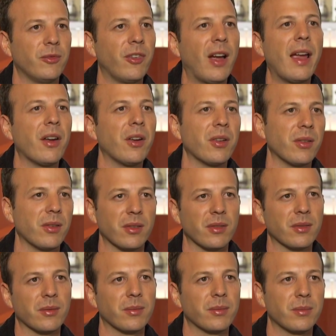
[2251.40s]
fired
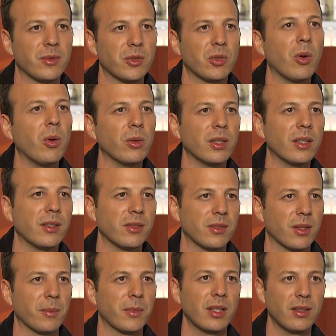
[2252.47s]
or scolded or
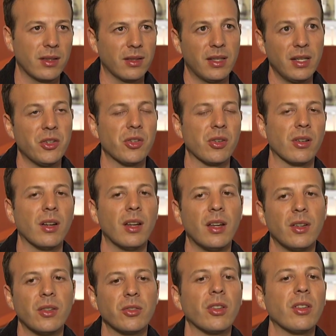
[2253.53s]
something, the teacher.
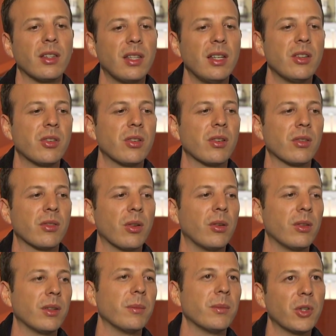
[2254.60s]
So the teacher
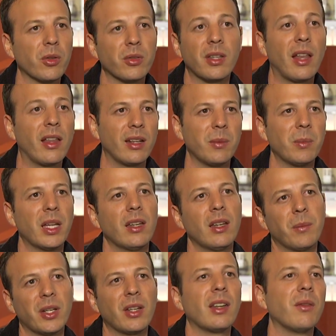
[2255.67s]
told them, don't tell
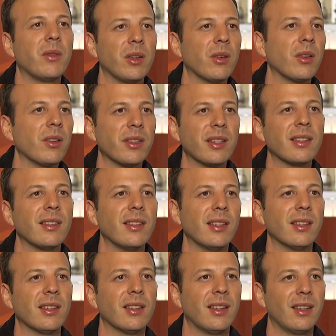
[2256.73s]
anybody, I'm going to give you all the
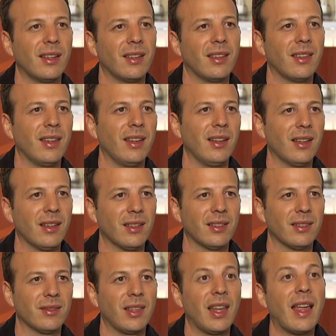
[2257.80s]

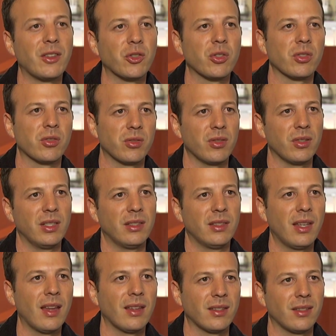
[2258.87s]
answers to these
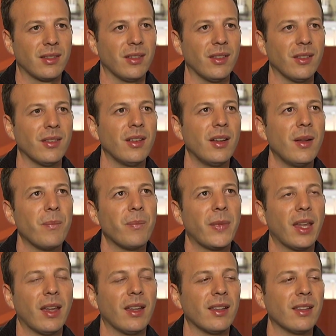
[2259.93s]
tests, you know.
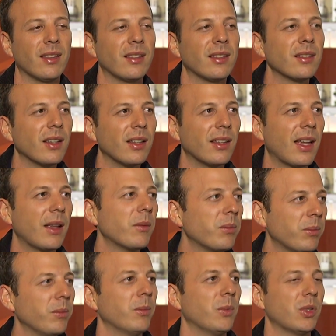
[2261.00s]
And that
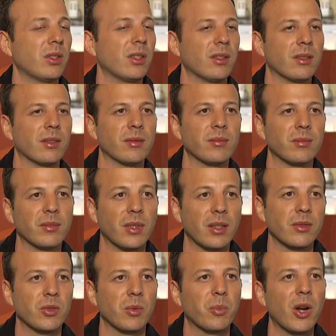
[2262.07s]
was a
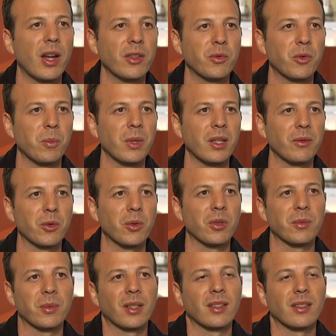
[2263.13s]
surprise for me, of
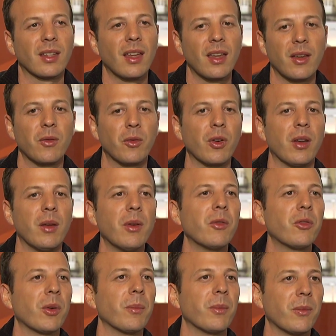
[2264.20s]
course, because
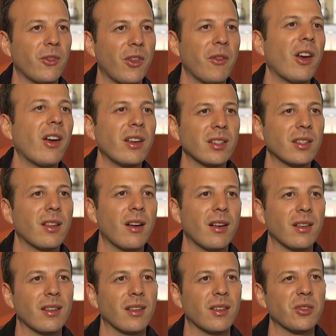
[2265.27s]
even from the very
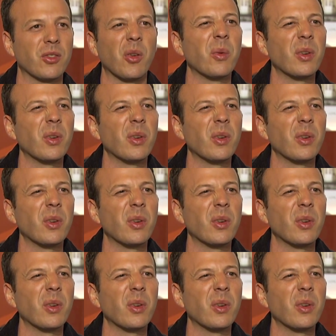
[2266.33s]
start, there's